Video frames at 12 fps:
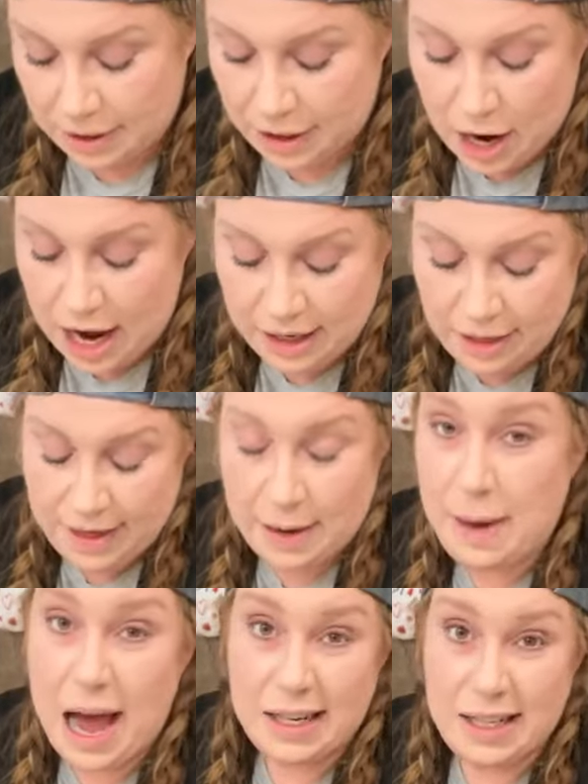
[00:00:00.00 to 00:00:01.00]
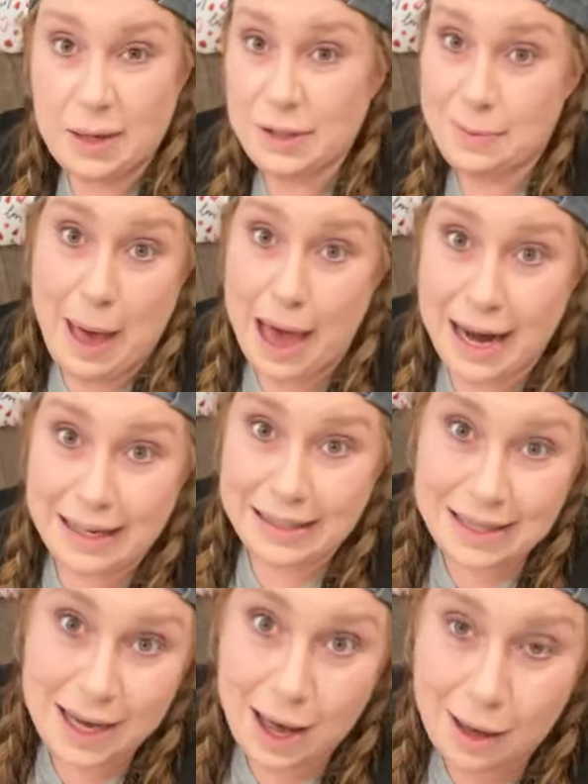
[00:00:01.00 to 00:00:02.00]
I didn't think my idea was a bad
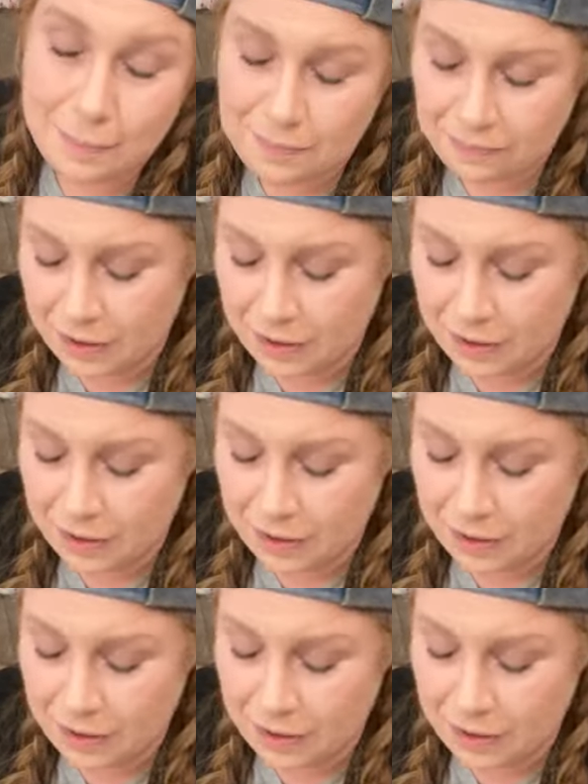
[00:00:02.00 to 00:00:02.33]
idea.